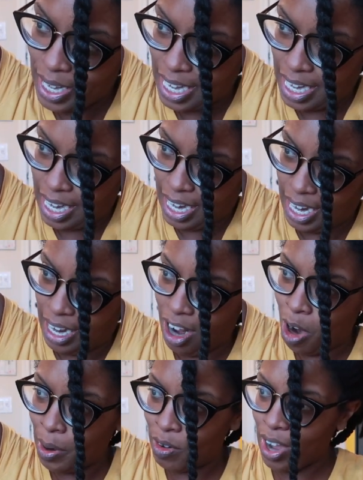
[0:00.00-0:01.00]
doing
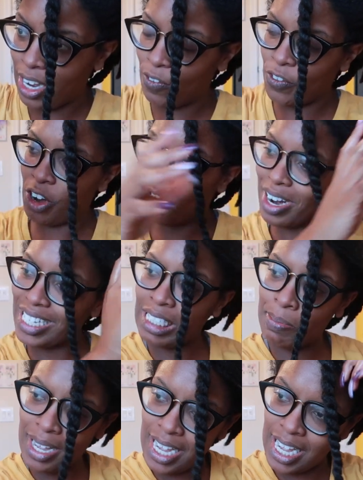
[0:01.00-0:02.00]
are we ready for
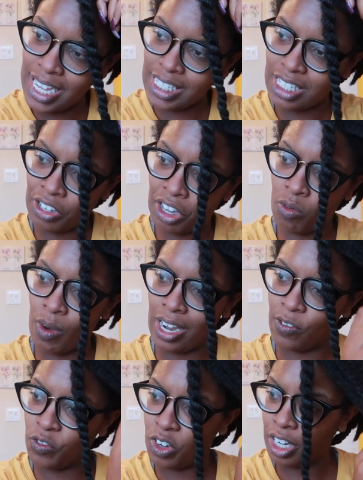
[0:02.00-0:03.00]
christmas are you
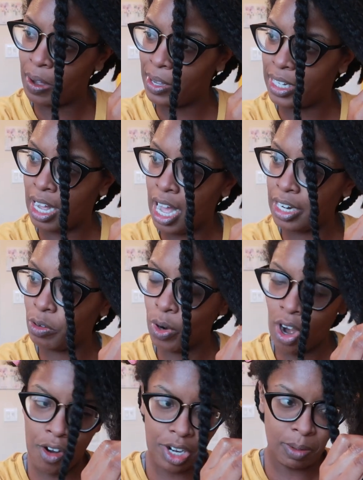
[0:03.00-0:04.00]
ready for uh, hanukkah
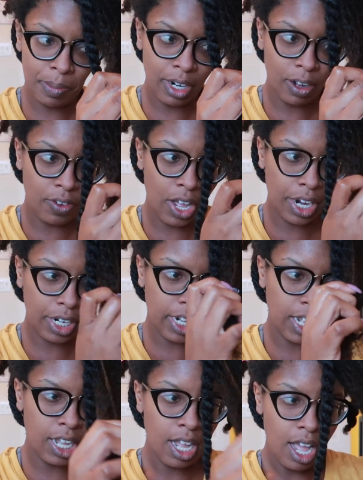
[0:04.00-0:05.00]
we're already in the middle of
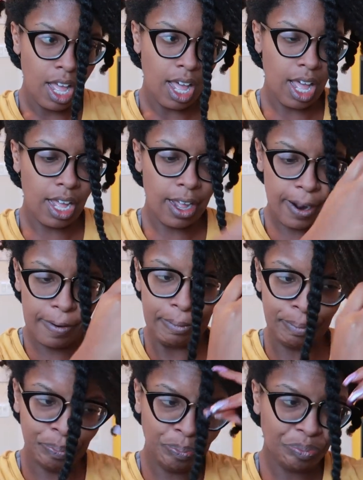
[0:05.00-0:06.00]
hanukkah
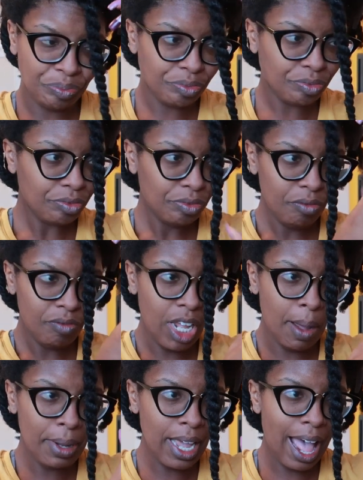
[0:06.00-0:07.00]
um
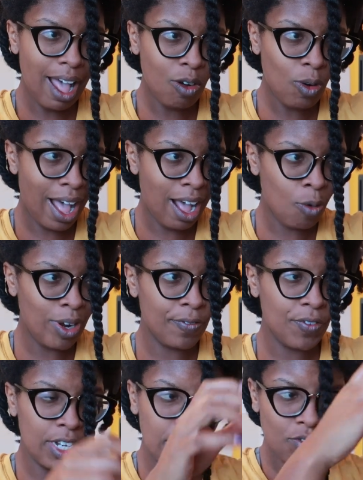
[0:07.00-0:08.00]
I mean, how how are we
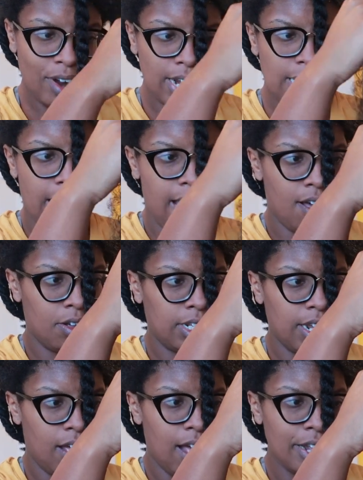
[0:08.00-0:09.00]
feeling right now,
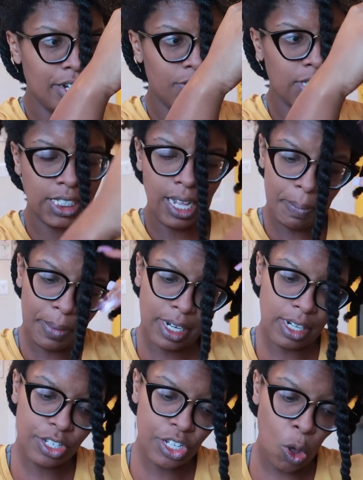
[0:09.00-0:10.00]
y'all? I know so
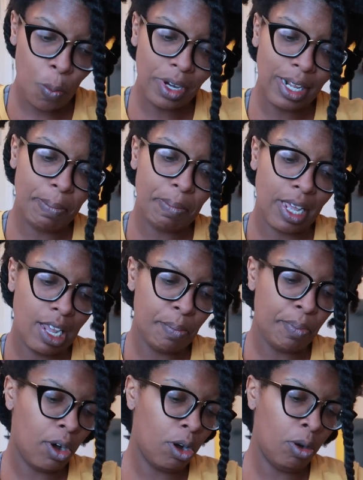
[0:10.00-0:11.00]
many so many
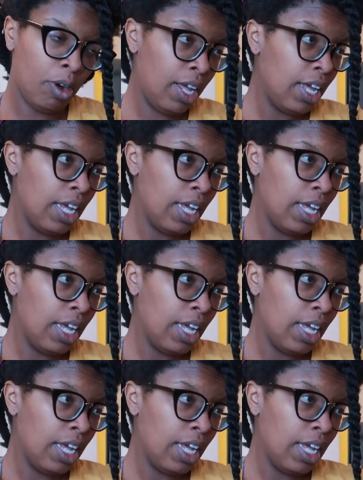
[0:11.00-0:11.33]
people,